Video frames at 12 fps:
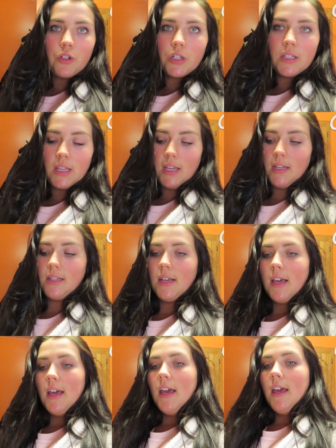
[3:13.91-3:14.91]
Just eat
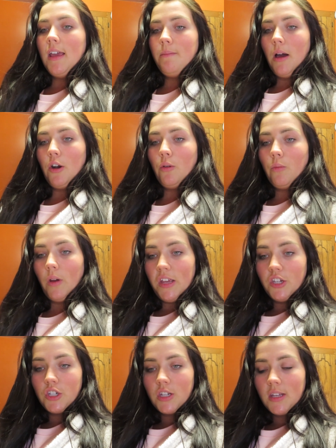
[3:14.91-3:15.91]
in
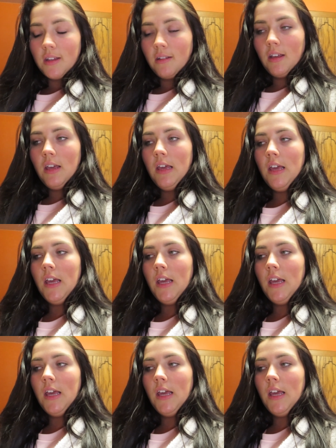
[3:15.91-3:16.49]
moderation.